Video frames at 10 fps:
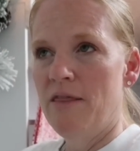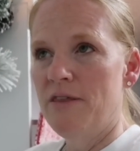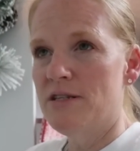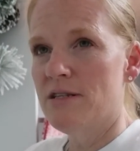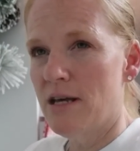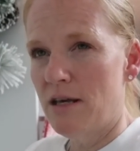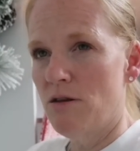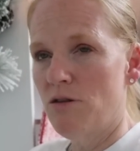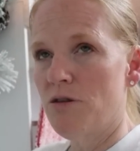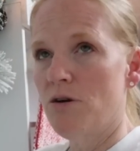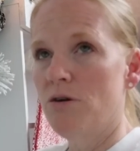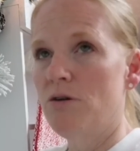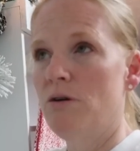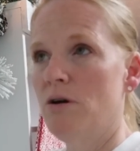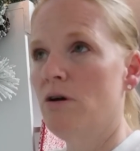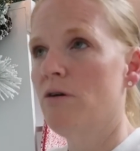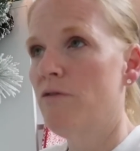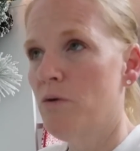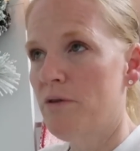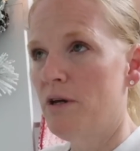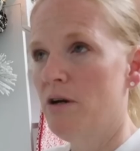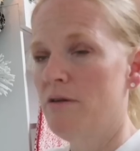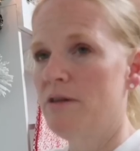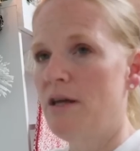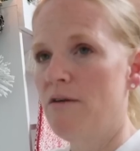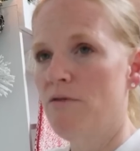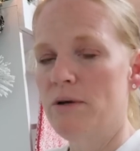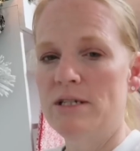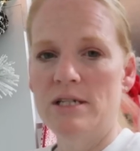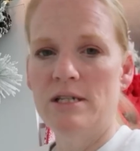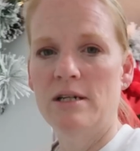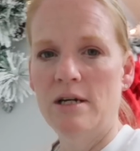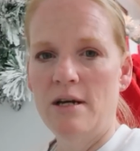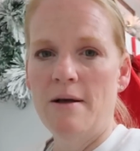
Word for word: This is like the third or fourth year that they've rented